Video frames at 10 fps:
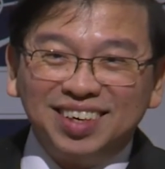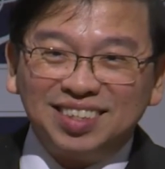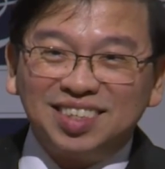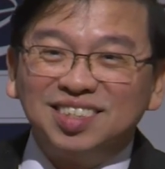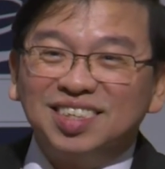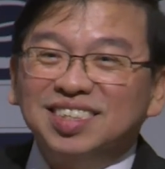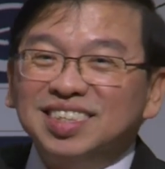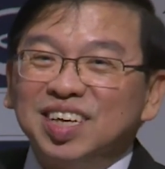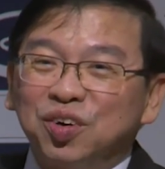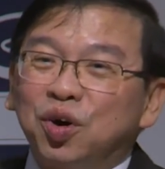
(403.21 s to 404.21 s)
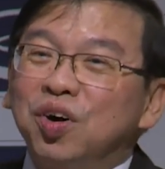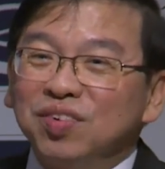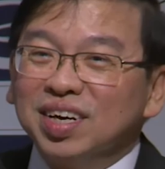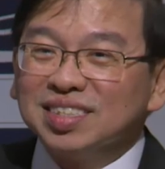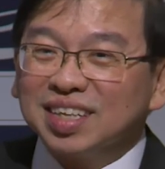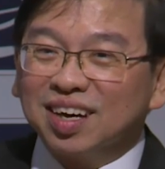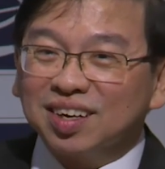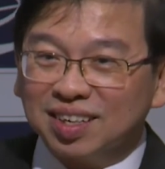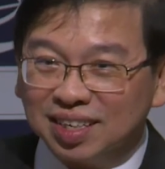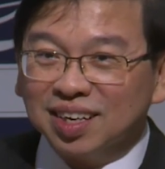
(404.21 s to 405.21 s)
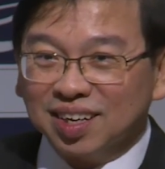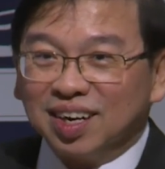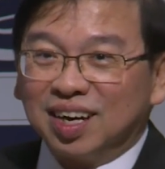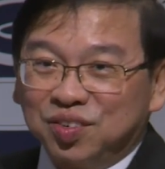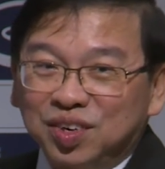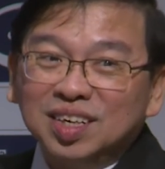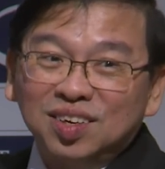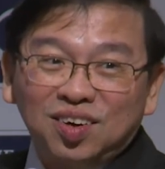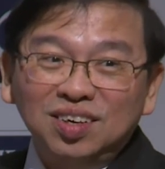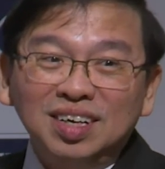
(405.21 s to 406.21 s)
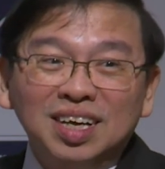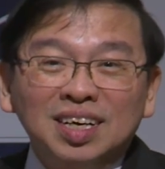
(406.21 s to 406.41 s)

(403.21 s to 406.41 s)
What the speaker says: It's a journey that of us are going along